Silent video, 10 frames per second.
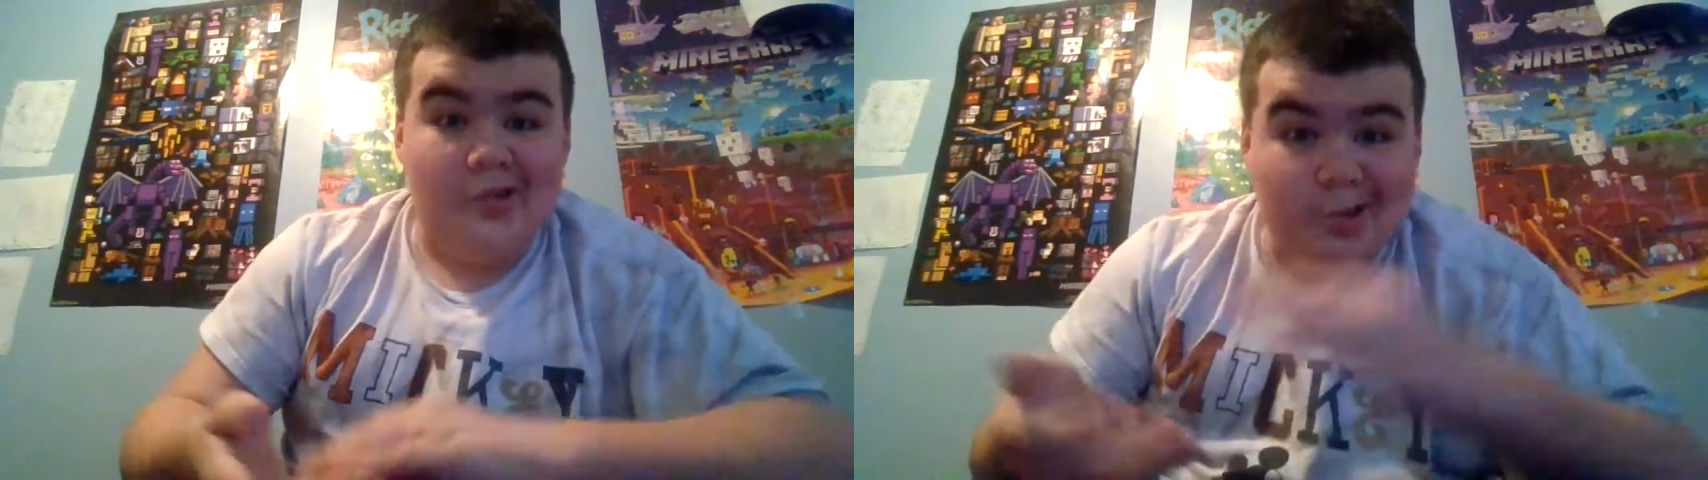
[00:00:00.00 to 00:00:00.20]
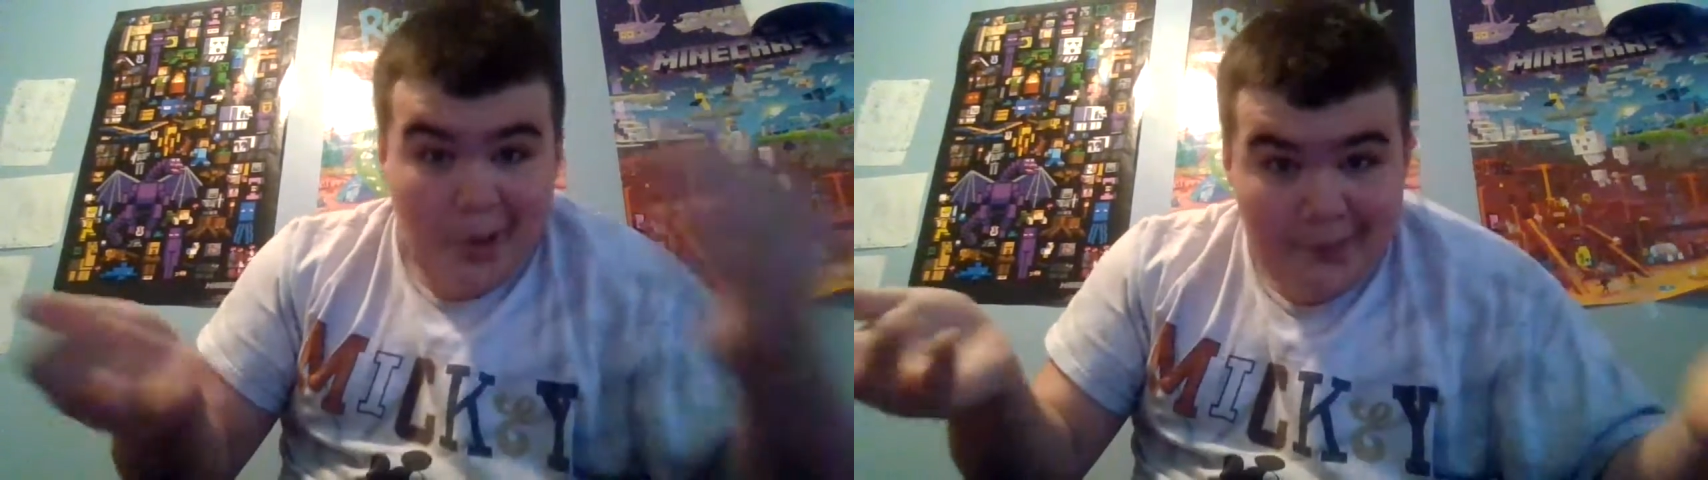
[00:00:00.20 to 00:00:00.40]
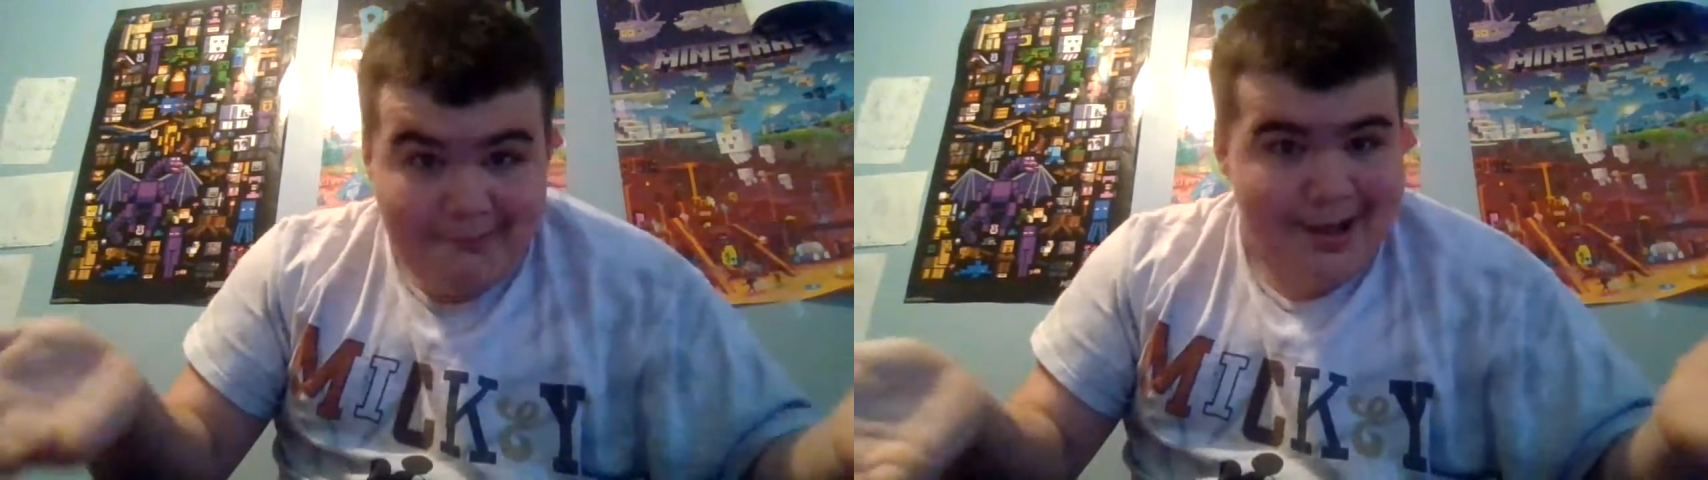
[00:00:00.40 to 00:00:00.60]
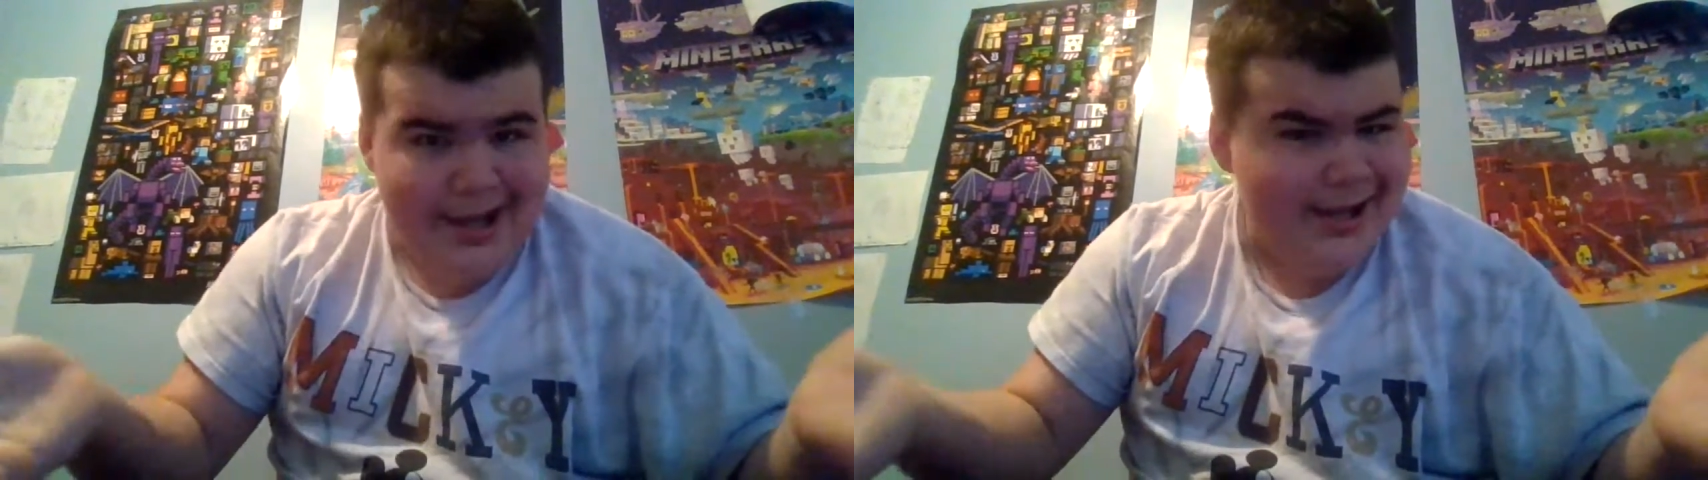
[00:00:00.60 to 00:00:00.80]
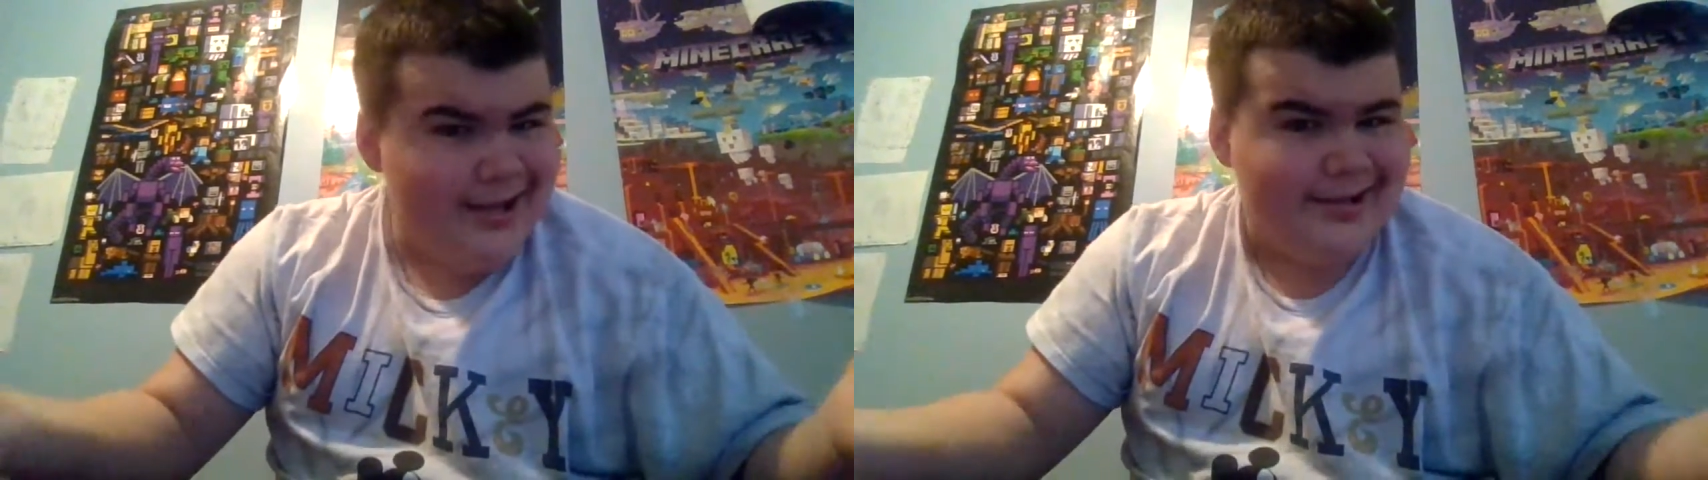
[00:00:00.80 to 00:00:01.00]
don't pay